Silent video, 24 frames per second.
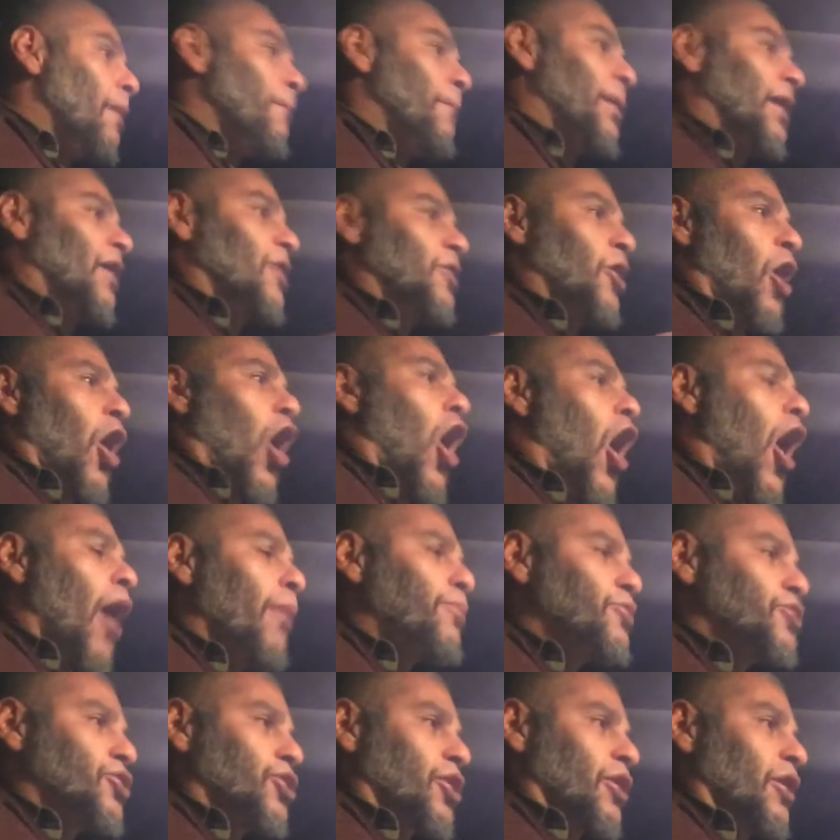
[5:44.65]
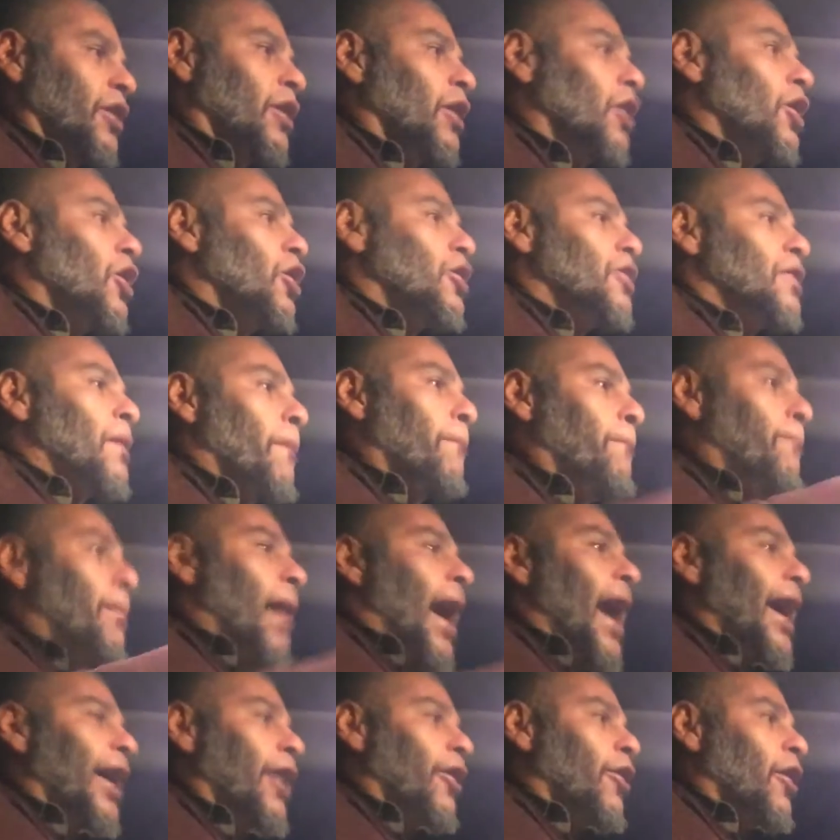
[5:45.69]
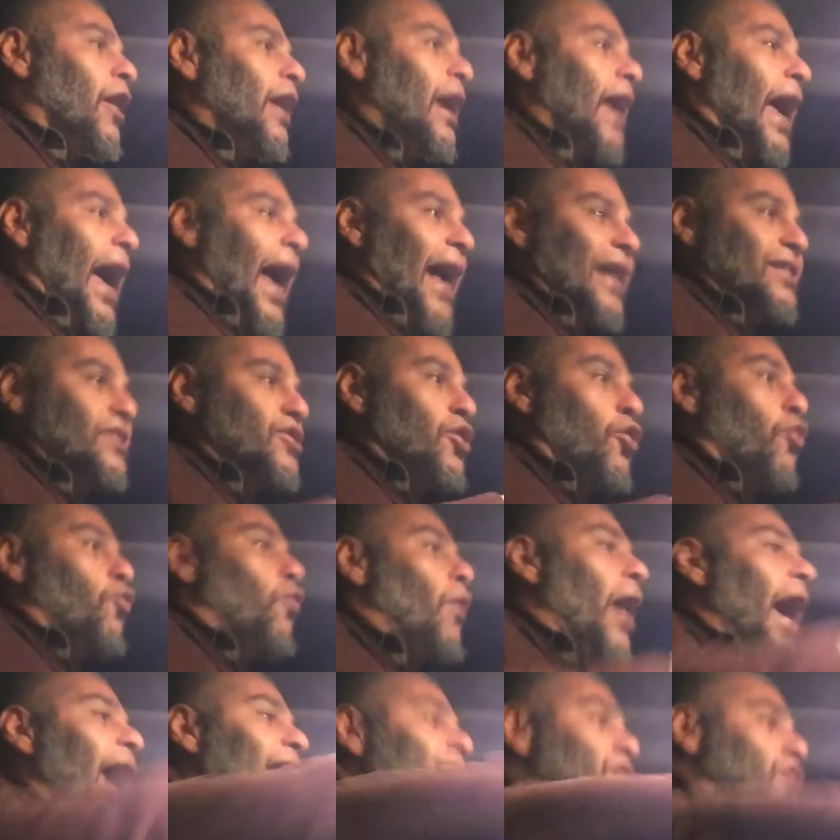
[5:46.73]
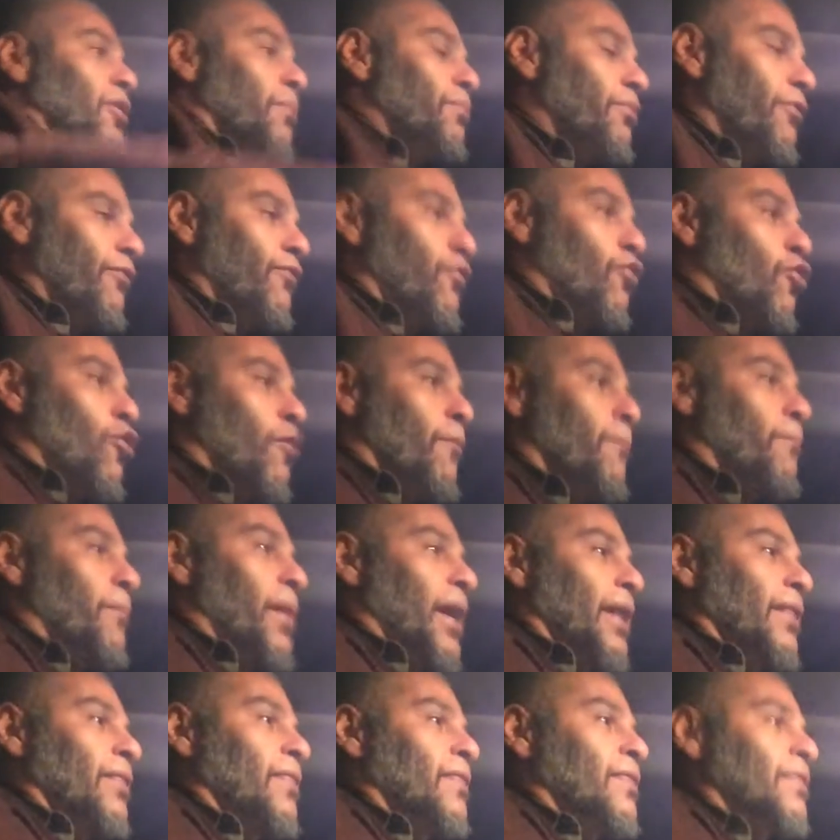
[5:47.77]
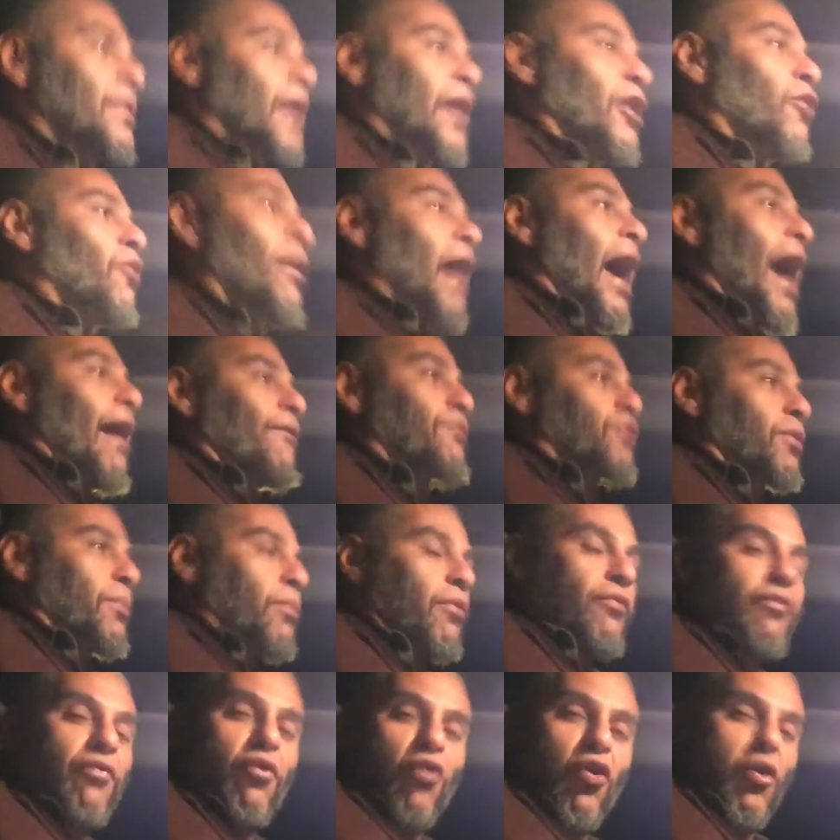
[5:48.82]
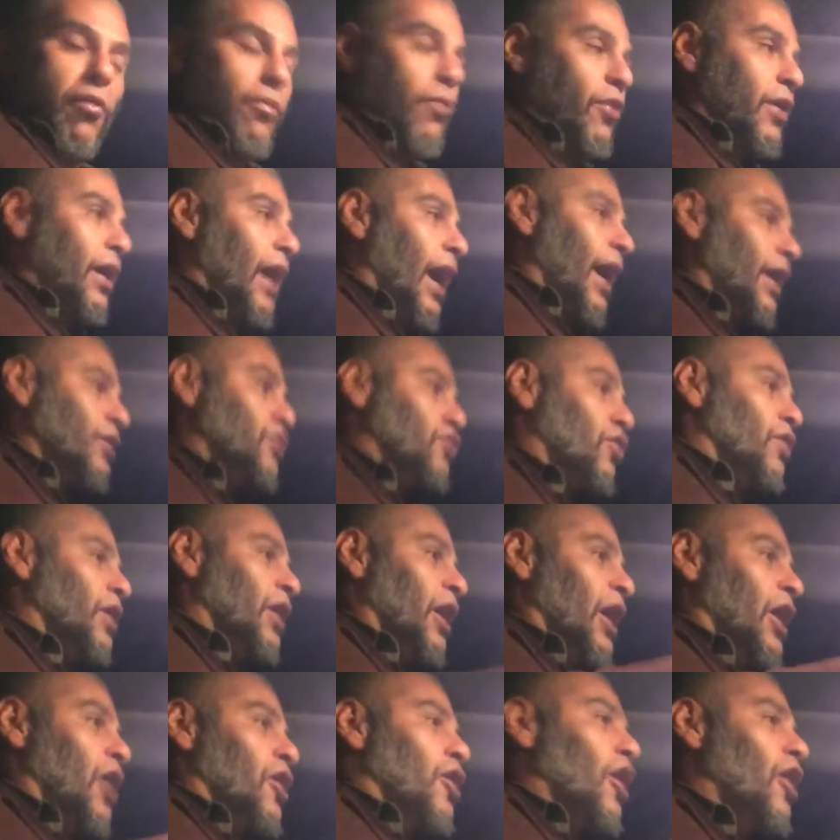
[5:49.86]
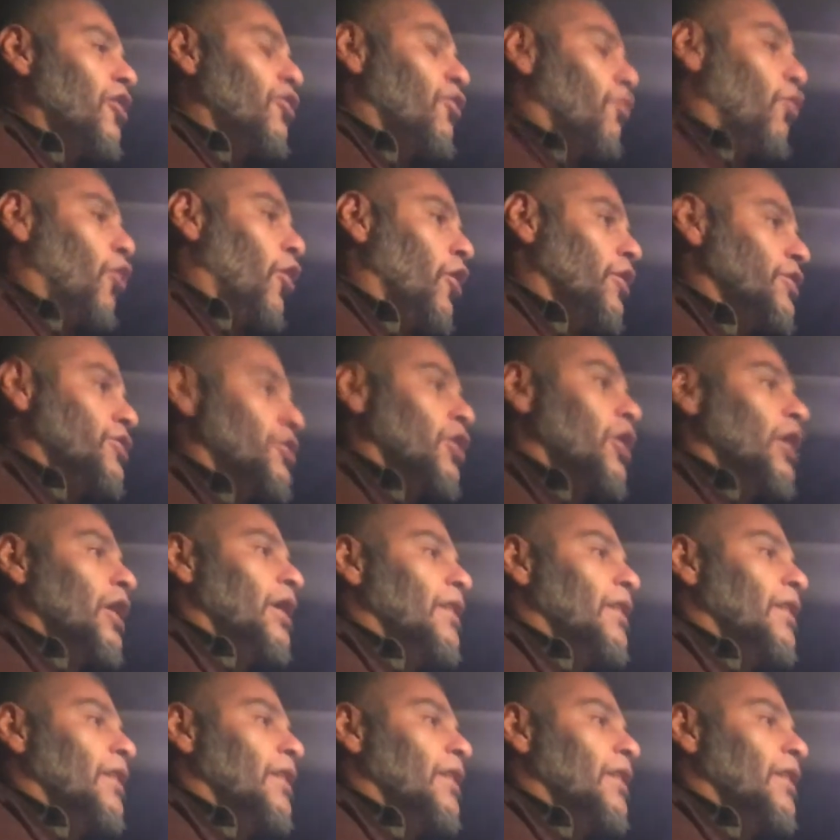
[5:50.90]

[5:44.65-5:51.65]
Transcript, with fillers: But on the option, the buyer has the right to perform, but they don't have to perform. Okay, so in, in other words,